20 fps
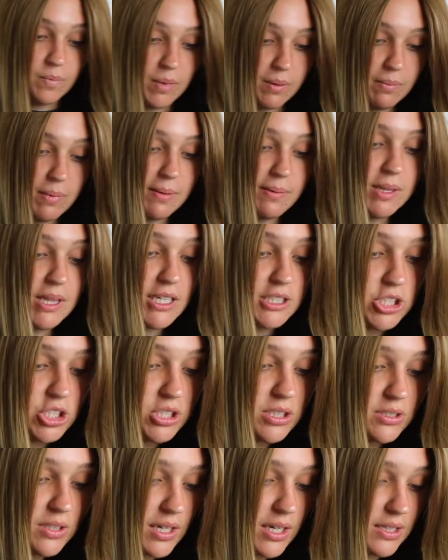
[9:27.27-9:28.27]
mean, maybe that's
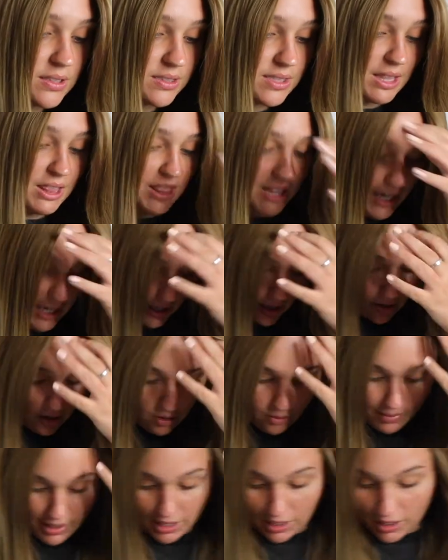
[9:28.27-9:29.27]
just like a synthetic, oh my